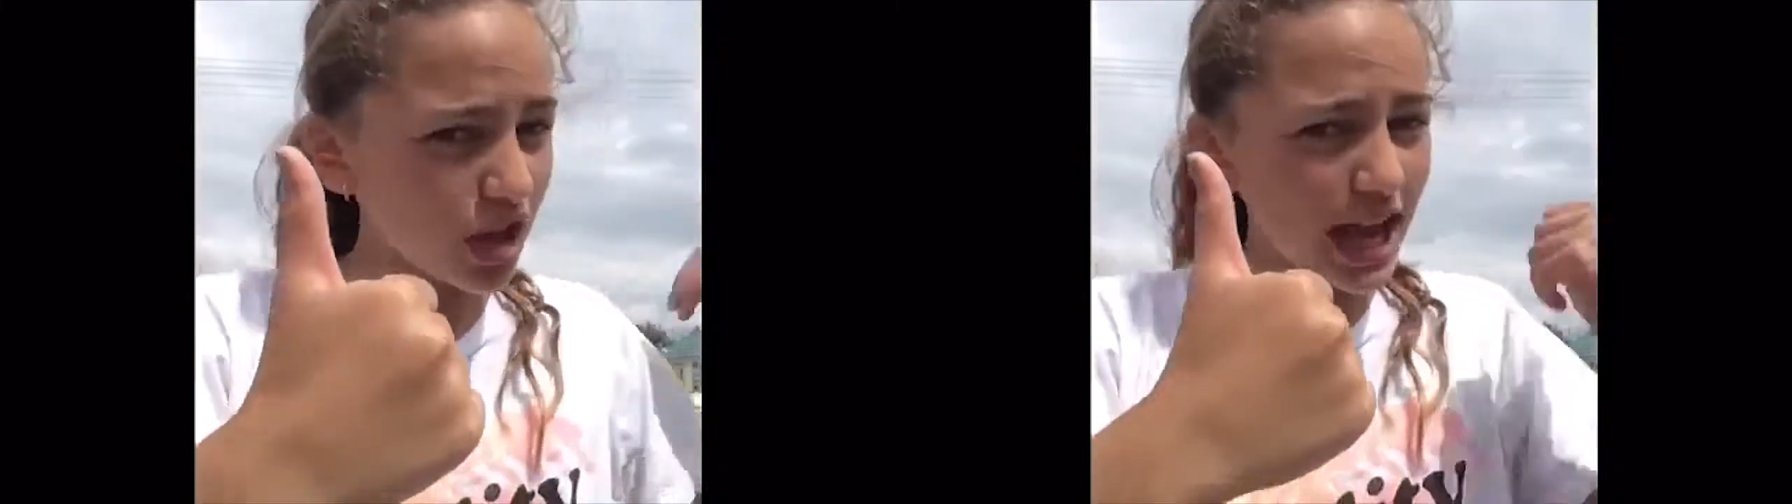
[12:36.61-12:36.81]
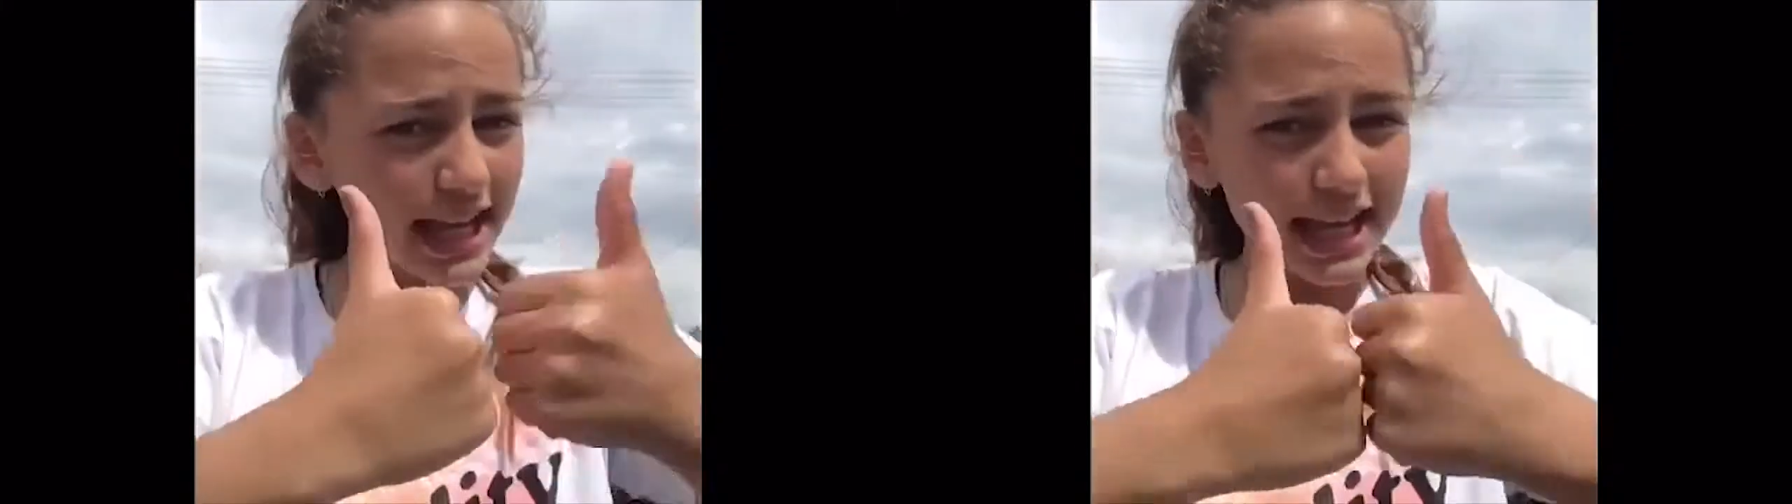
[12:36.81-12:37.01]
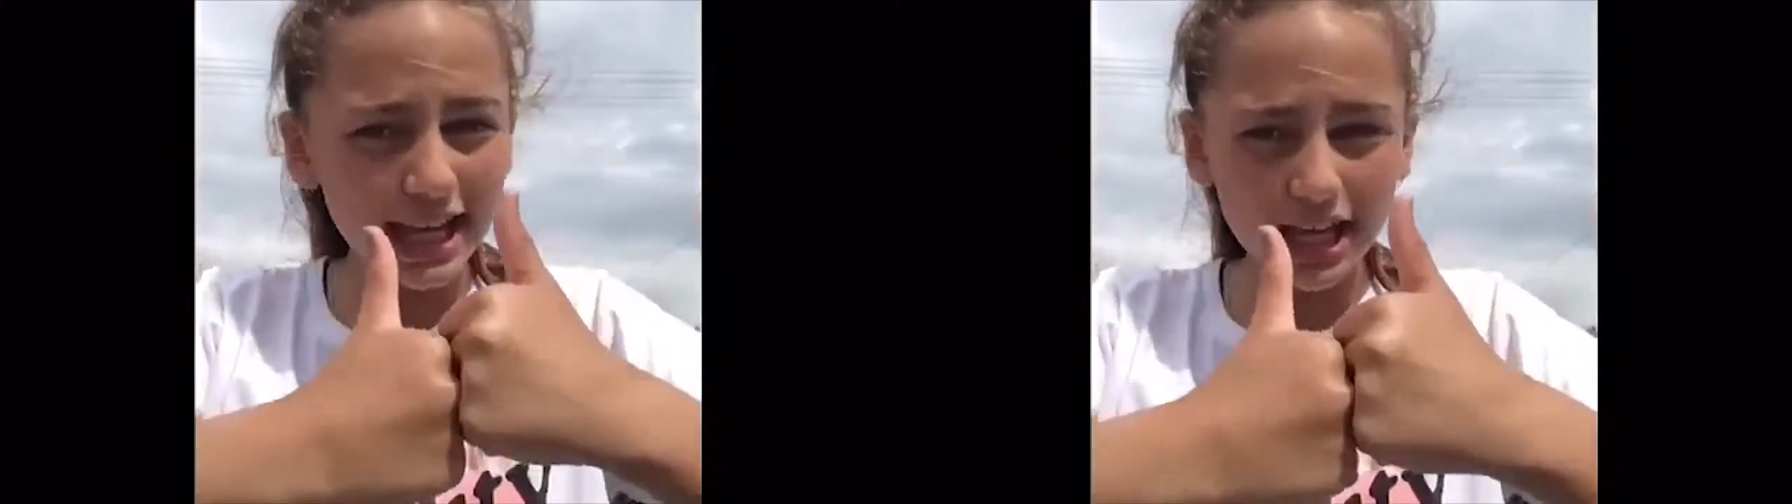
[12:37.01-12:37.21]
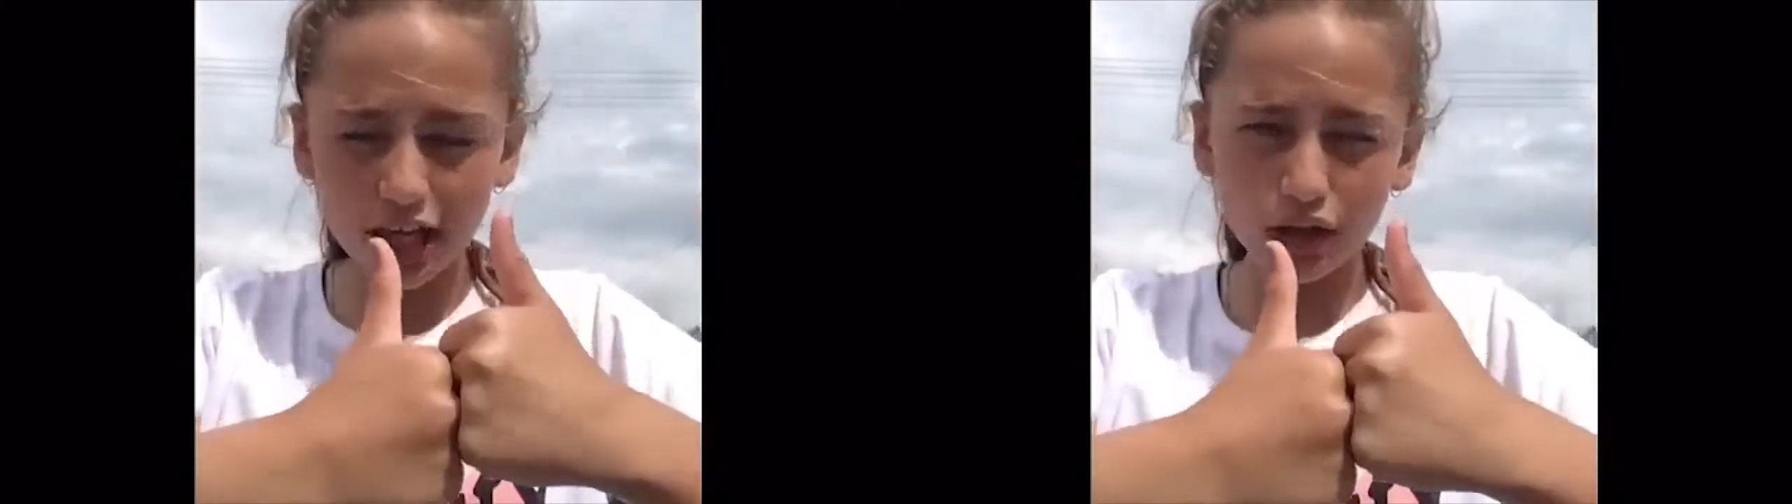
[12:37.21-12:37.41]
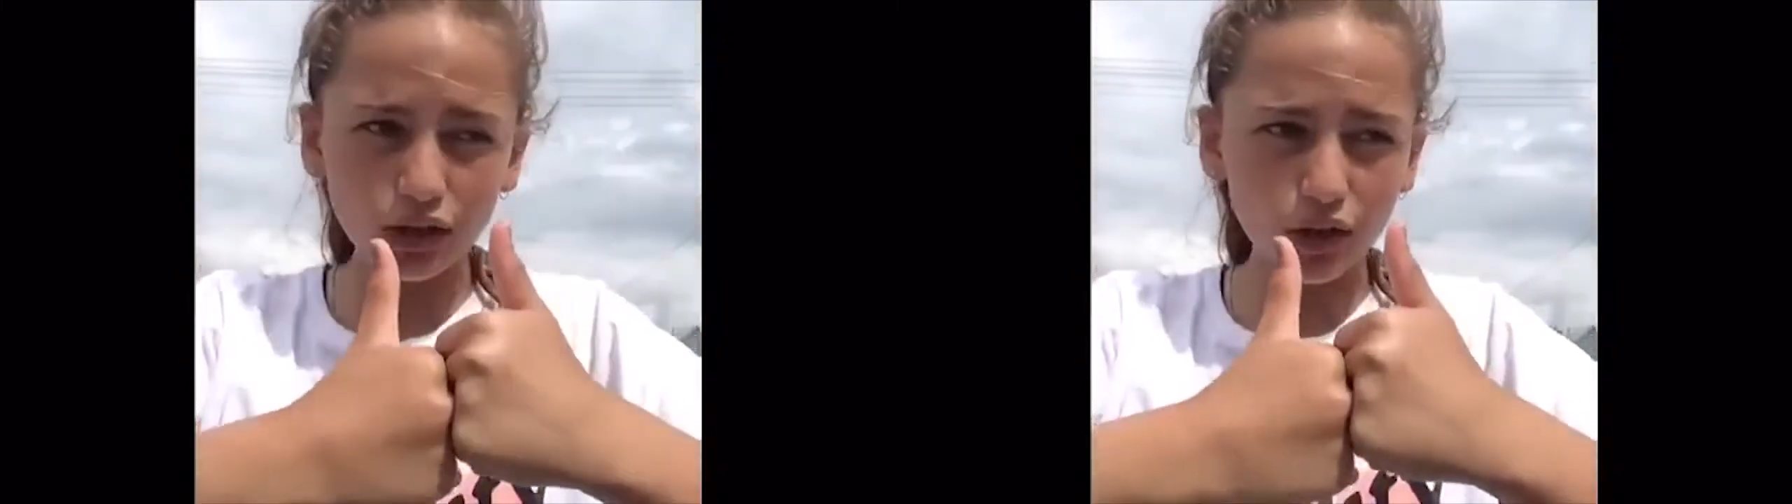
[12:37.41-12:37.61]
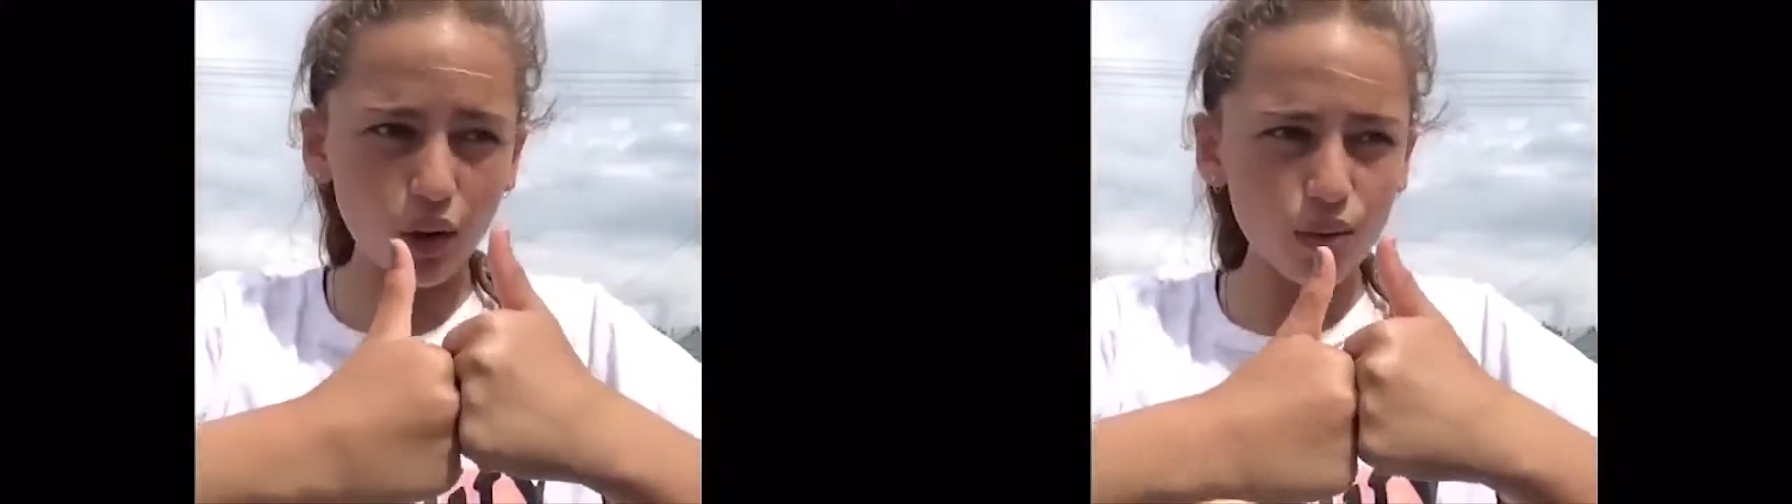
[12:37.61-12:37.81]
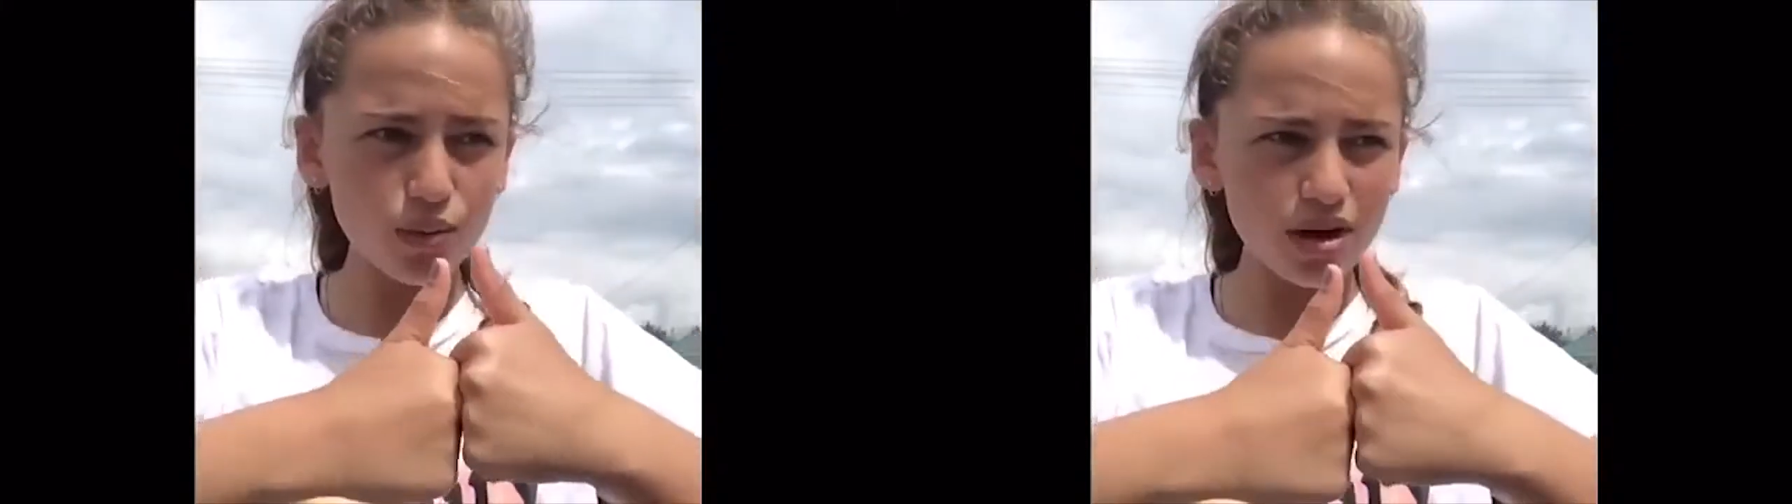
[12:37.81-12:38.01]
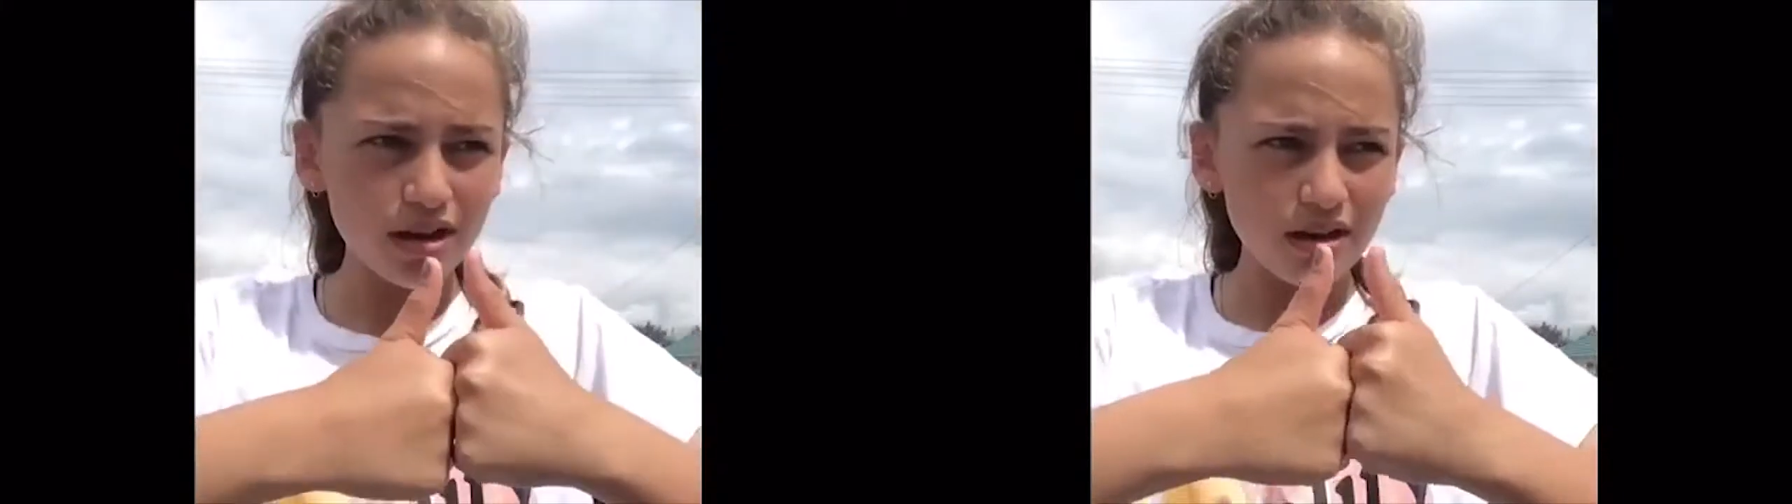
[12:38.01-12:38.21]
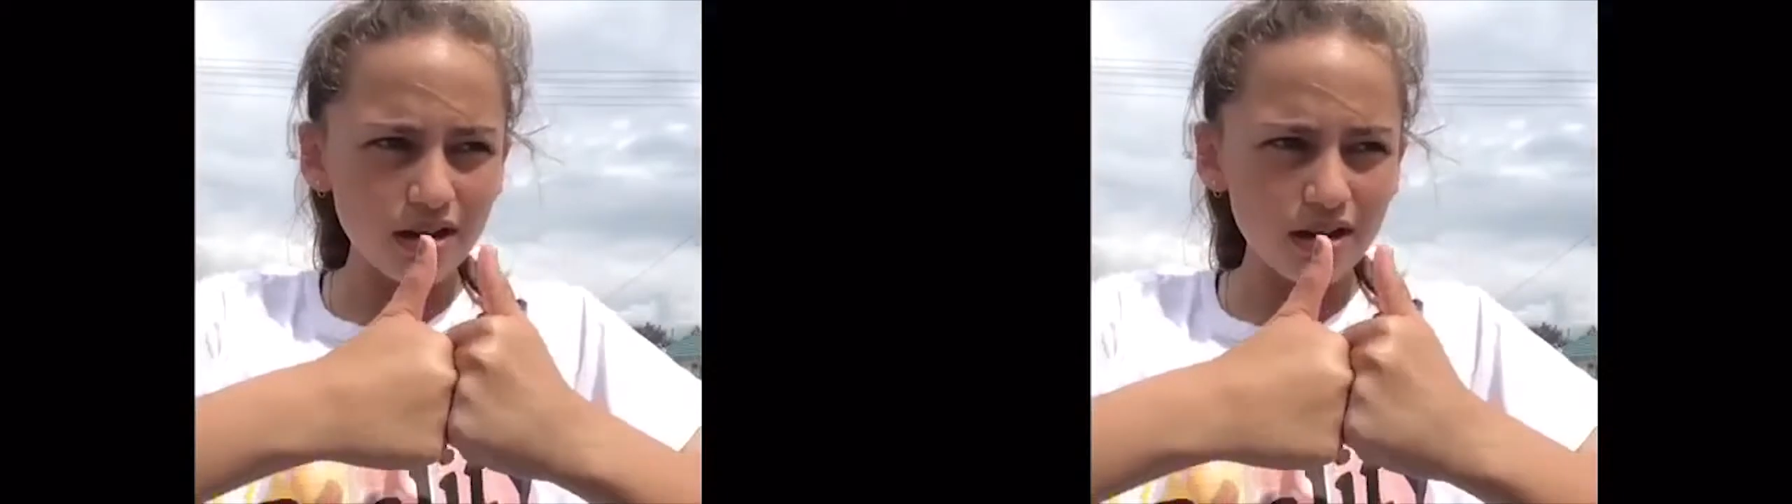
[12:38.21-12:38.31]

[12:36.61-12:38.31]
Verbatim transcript: like it and go